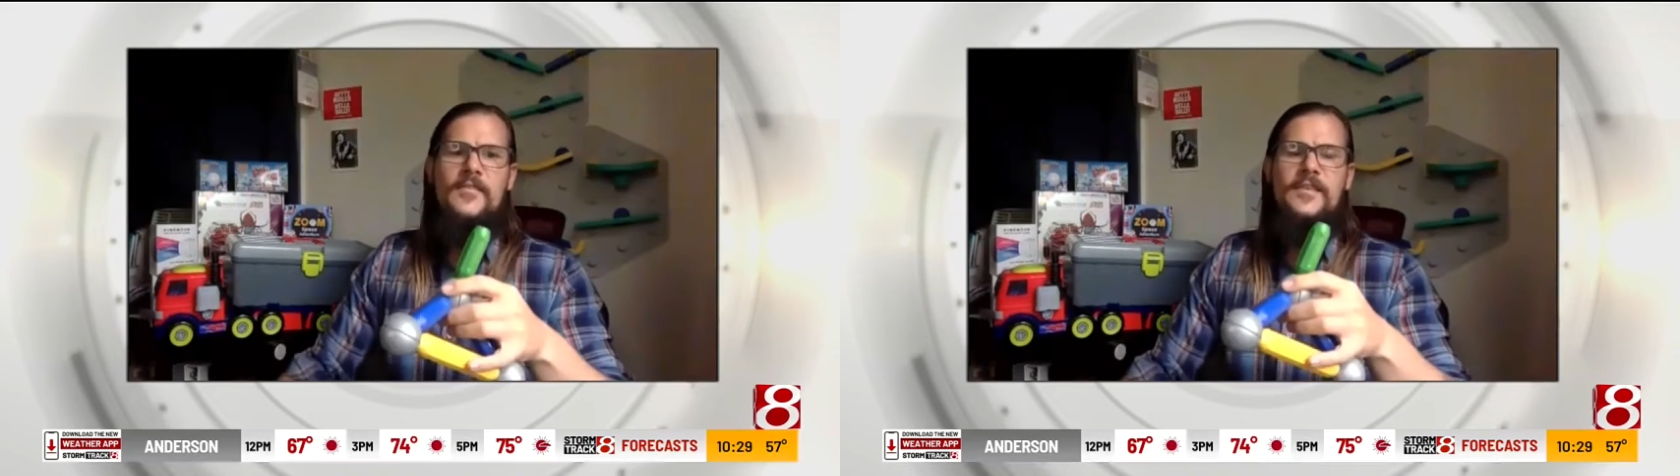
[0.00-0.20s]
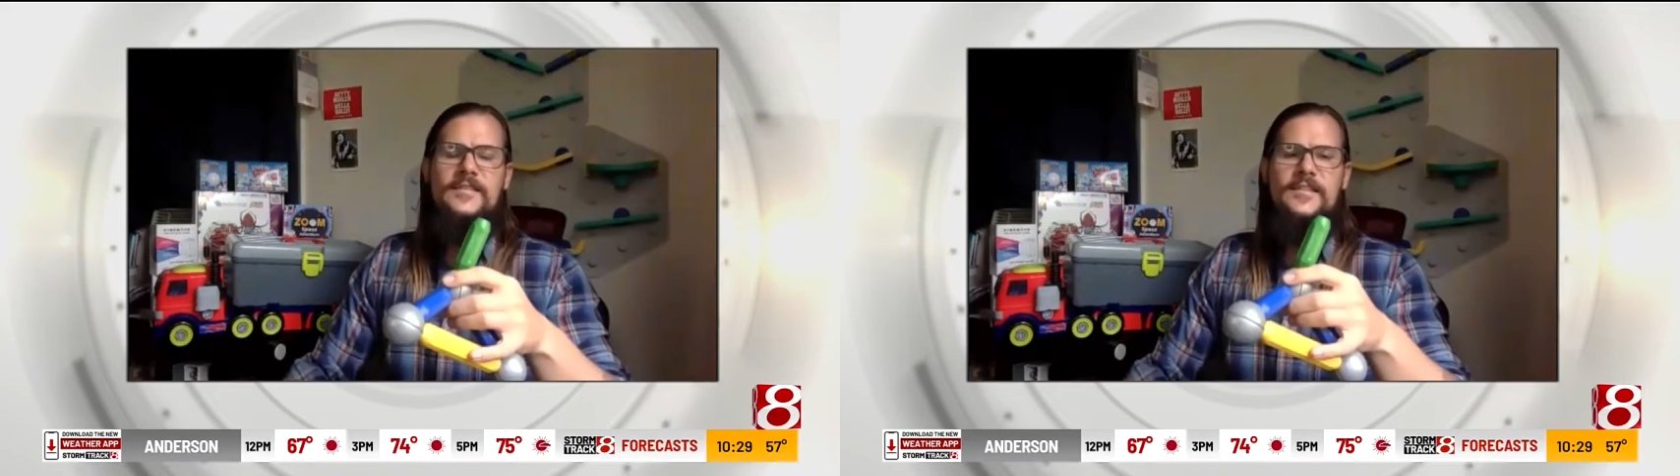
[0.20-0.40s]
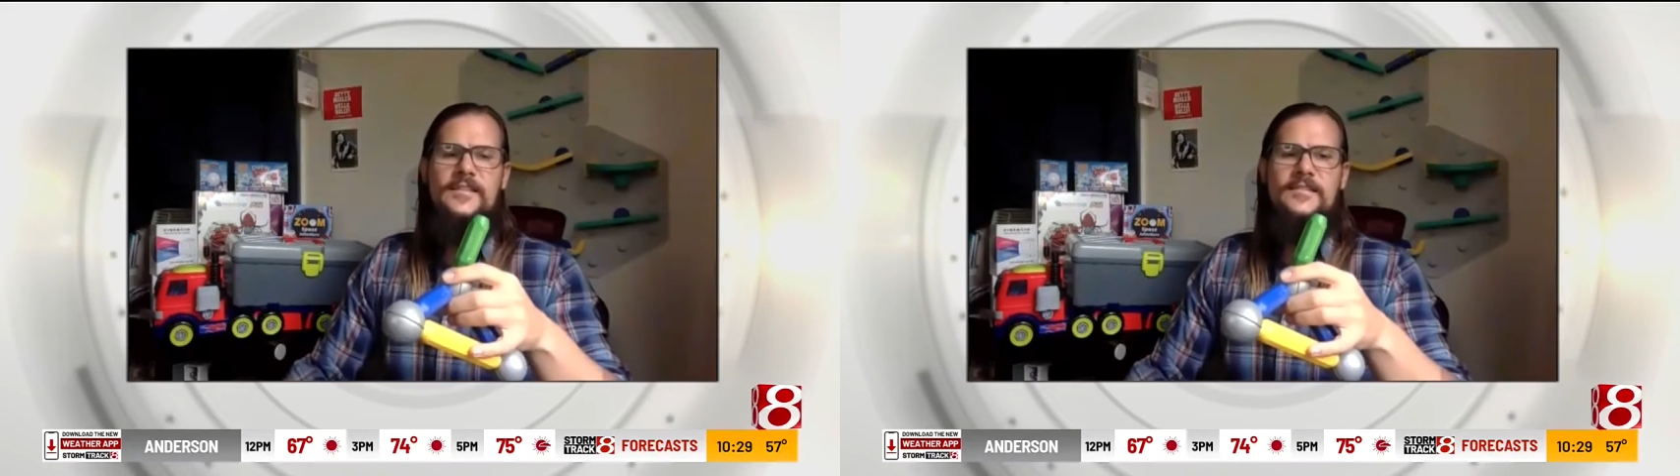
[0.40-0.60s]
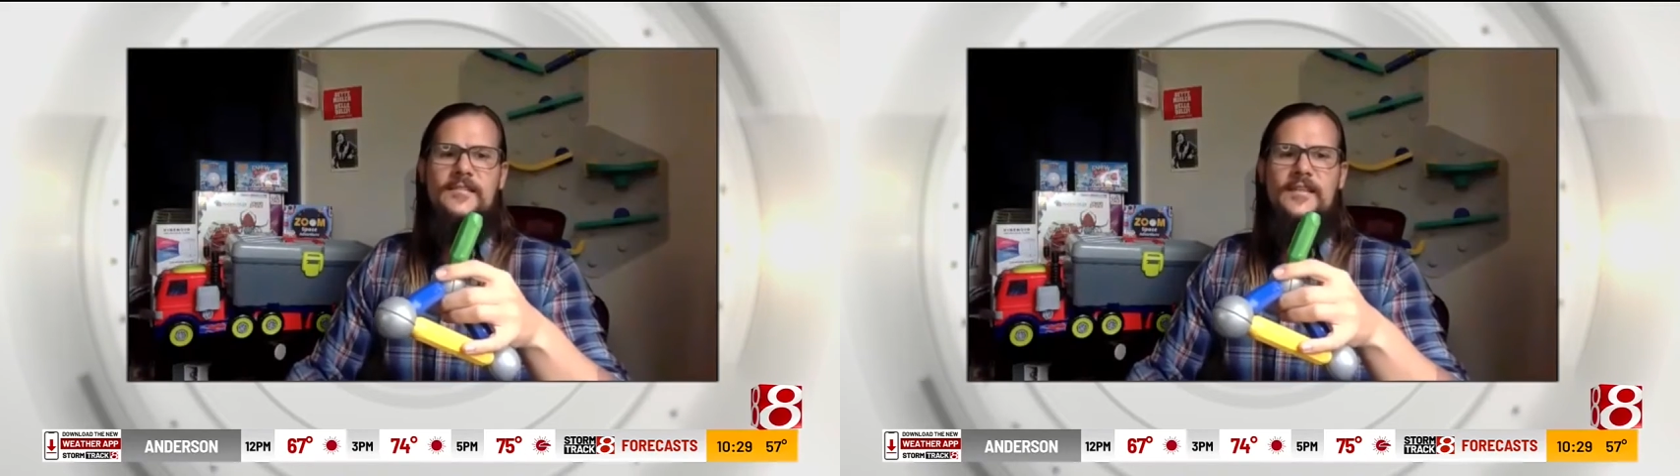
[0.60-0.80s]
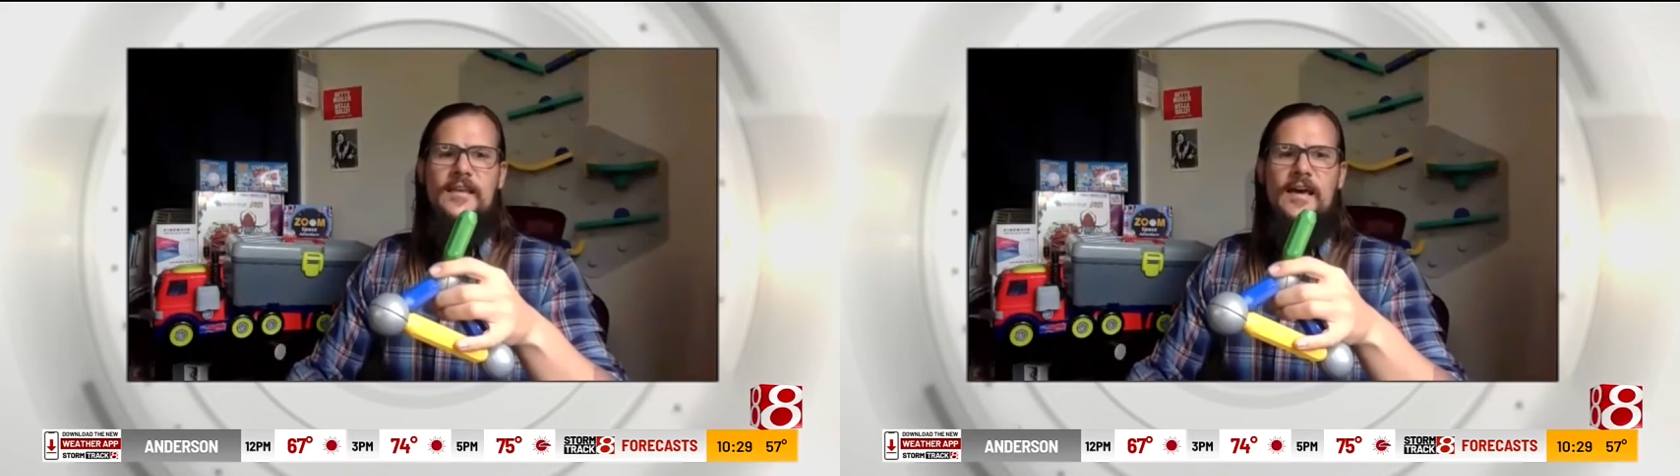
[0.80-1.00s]
This is
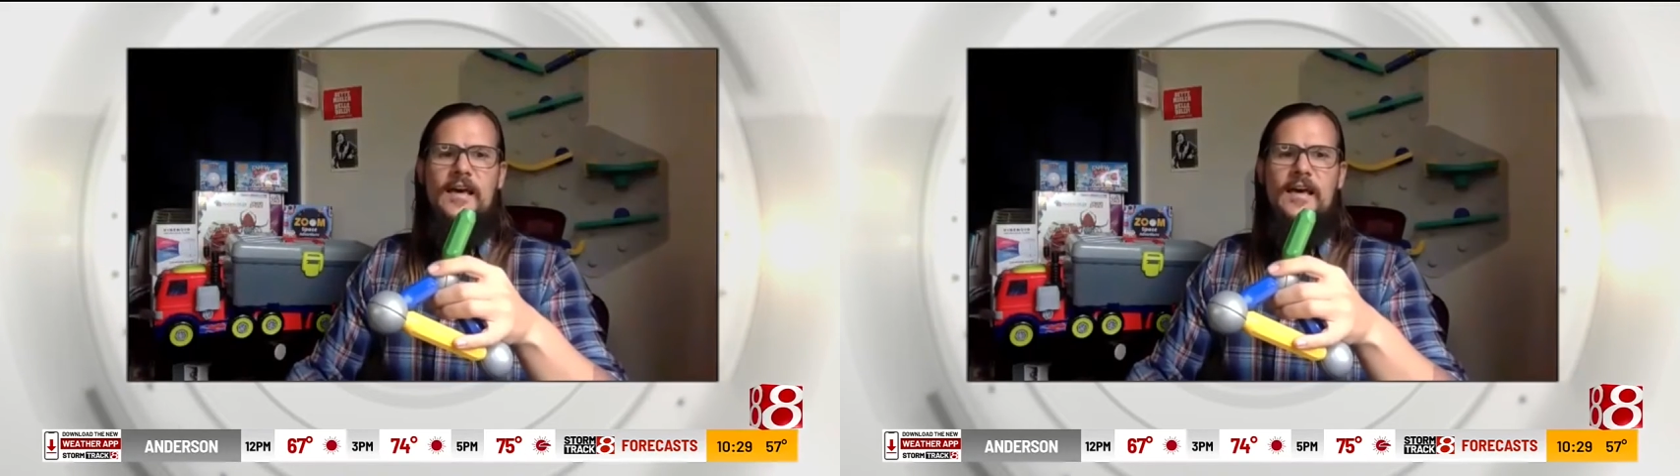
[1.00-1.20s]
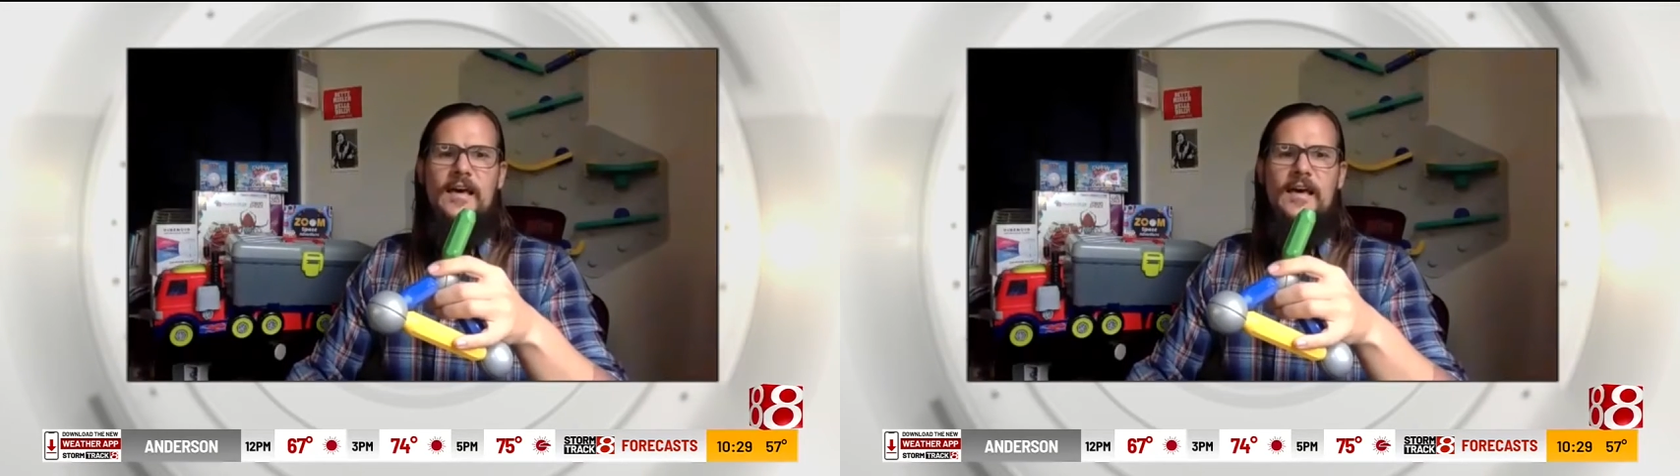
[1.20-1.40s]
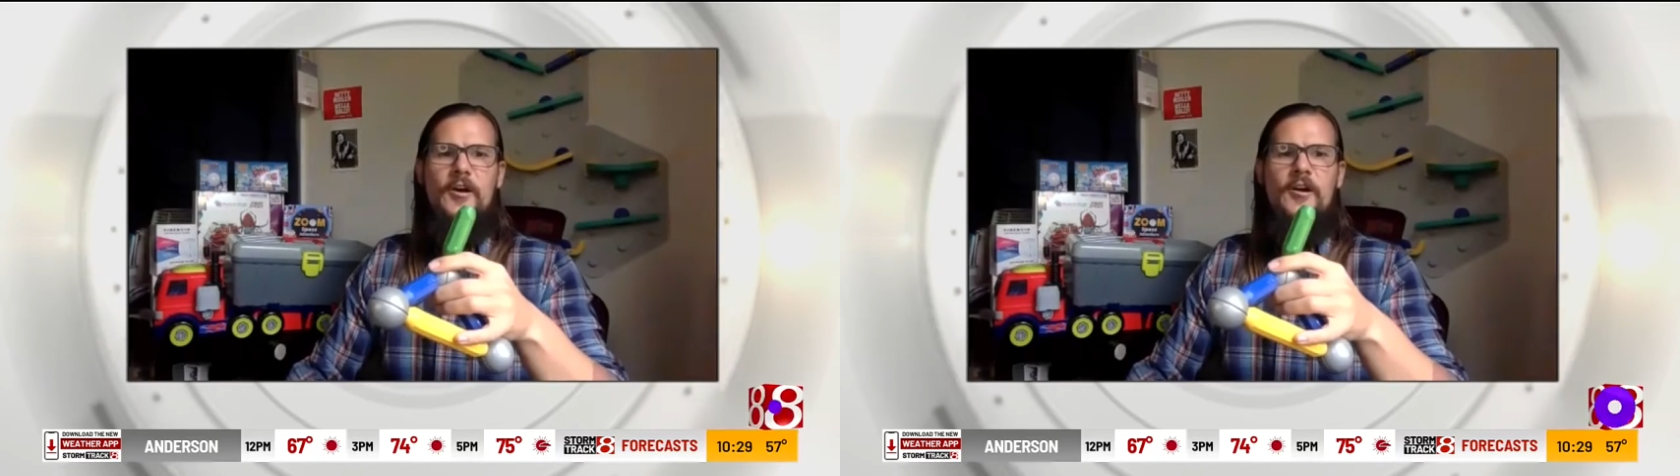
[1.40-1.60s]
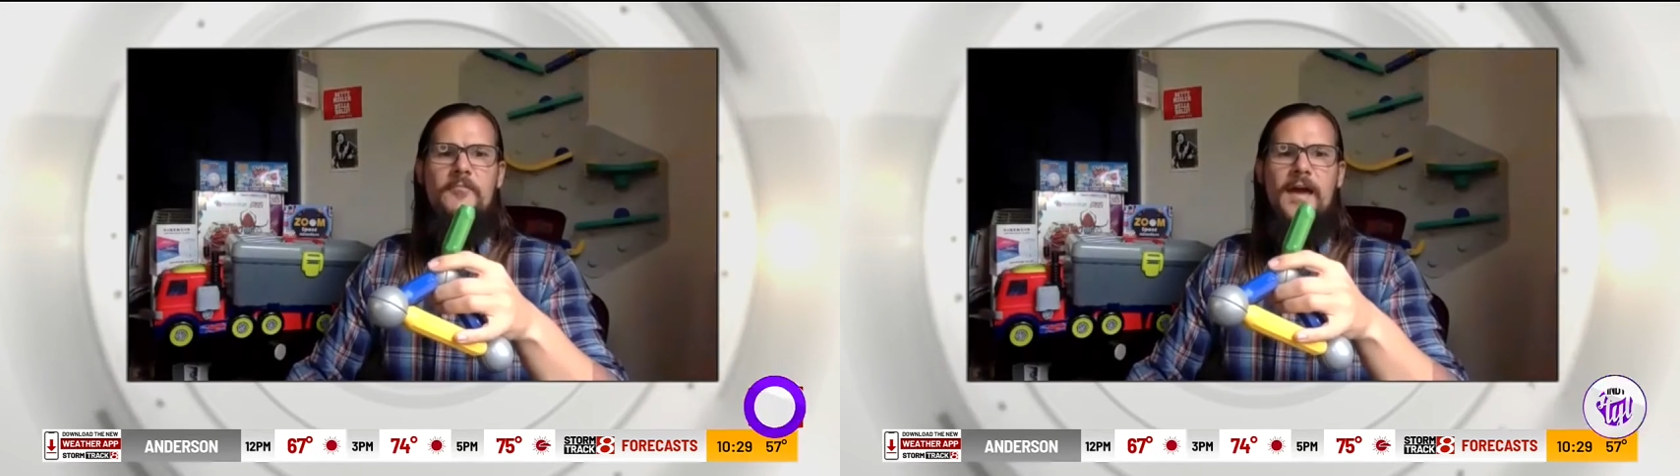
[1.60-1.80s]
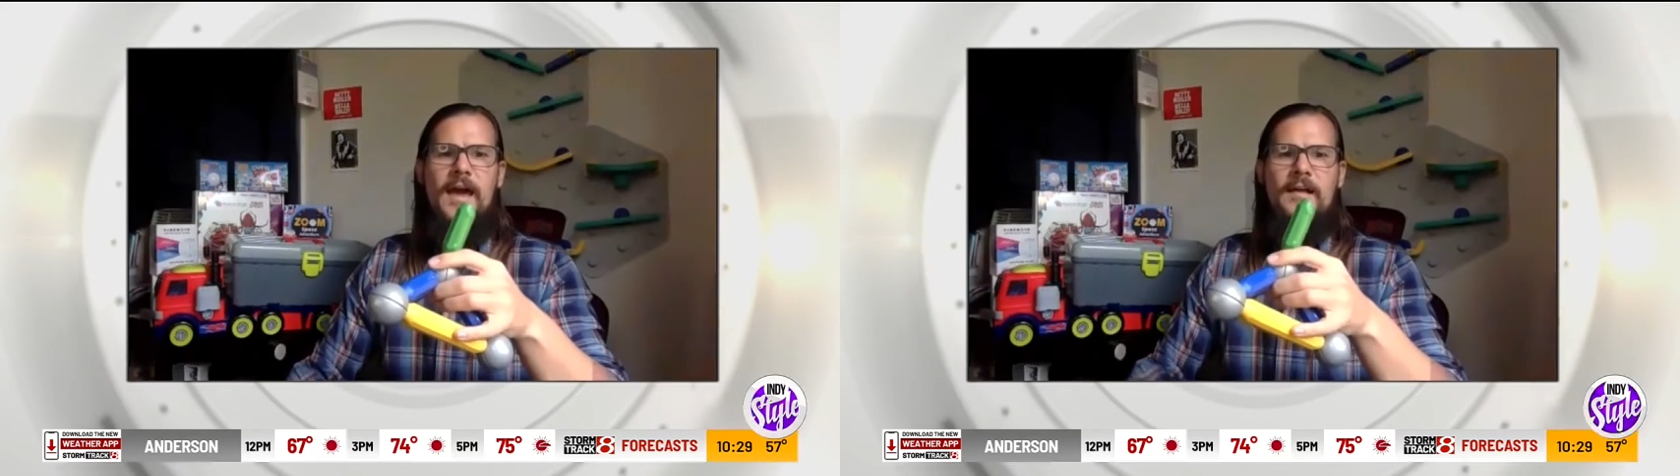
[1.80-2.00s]
the
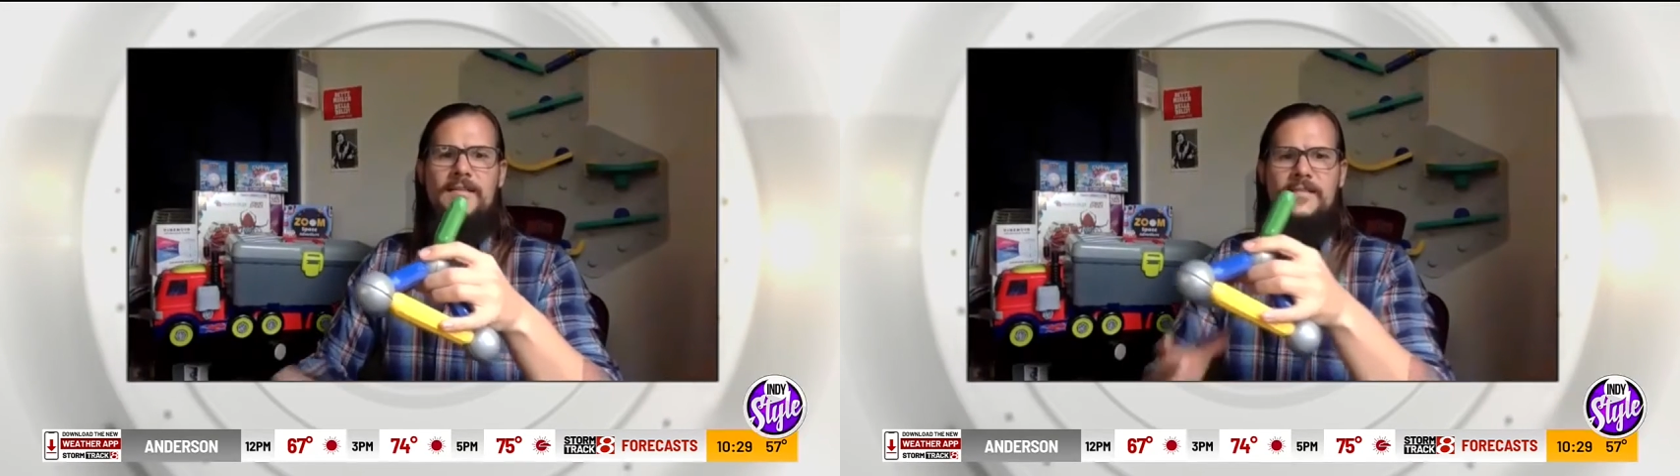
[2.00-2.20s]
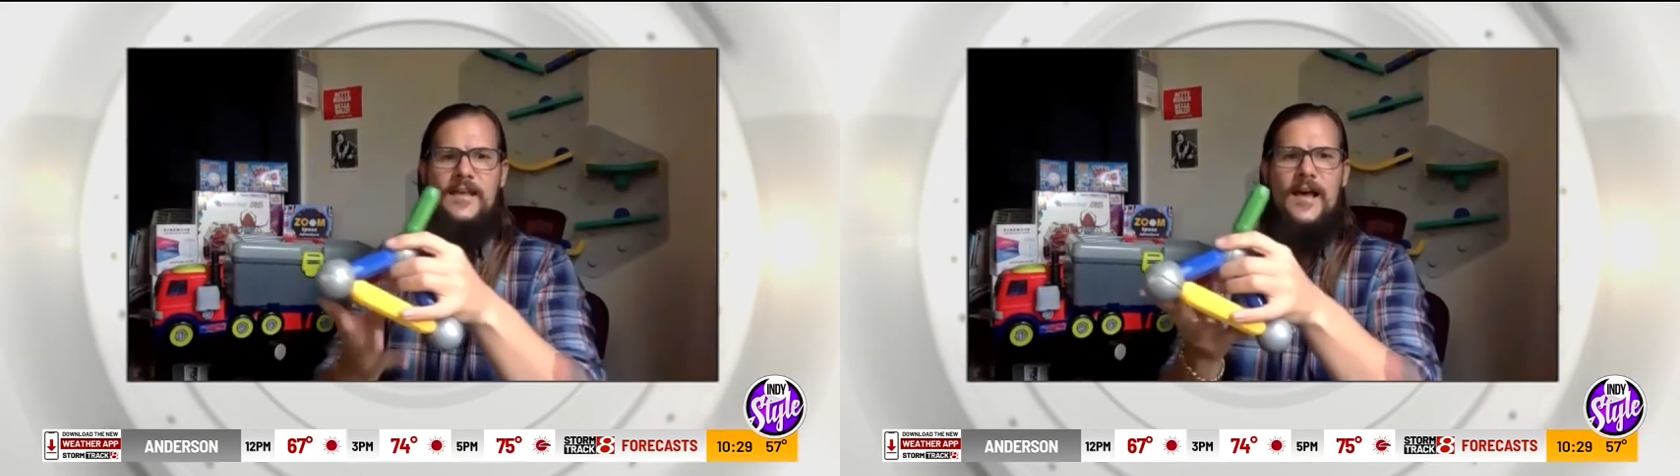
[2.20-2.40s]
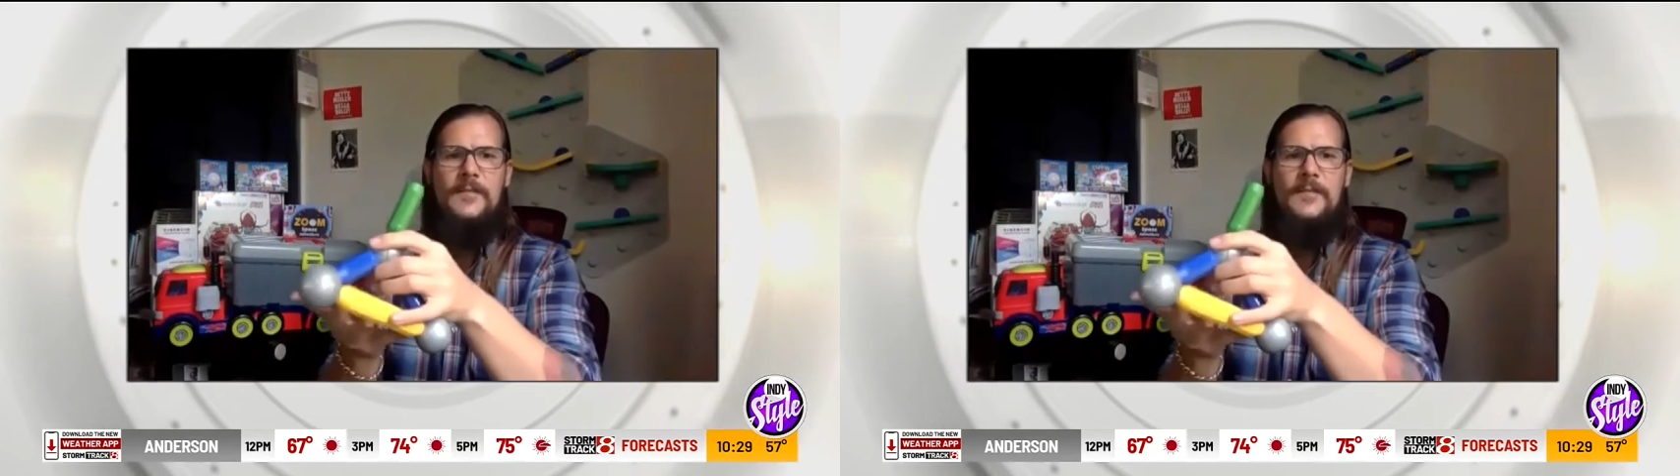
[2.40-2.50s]
Smart Max